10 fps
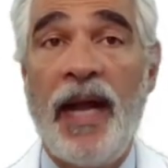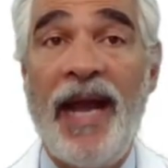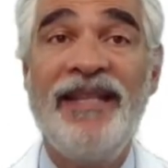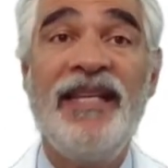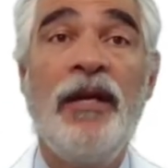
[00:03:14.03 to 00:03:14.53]

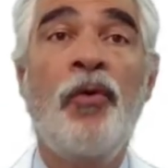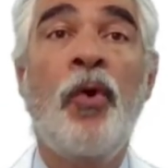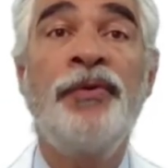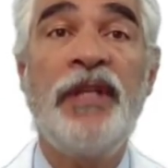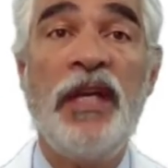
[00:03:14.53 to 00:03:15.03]
Ideal
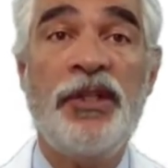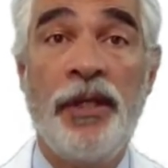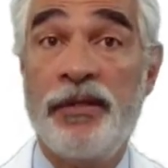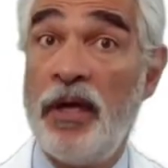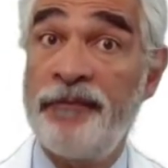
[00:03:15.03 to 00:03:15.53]

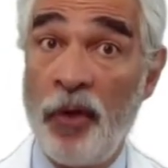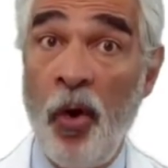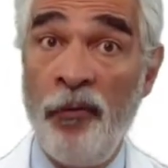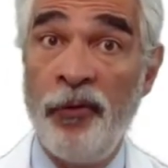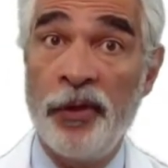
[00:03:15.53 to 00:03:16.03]
conditions of
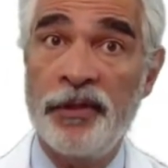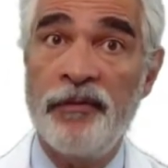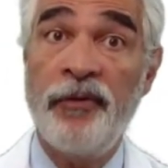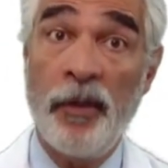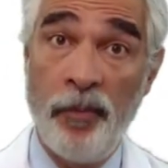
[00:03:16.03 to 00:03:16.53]
comfort
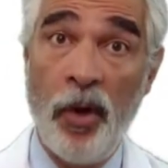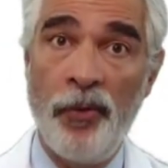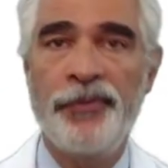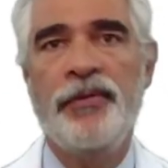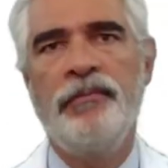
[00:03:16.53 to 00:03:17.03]
for
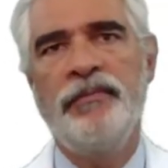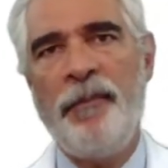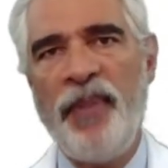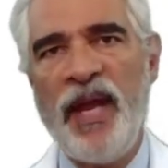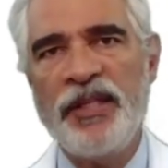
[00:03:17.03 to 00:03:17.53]
both the
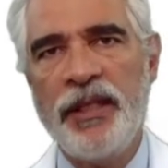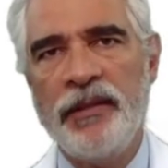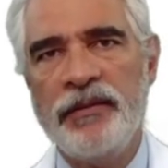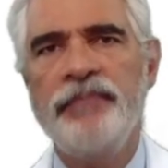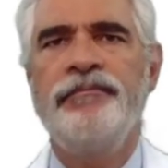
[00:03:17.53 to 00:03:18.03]

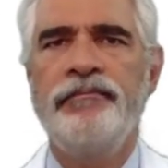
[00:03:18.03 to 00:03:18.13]
patient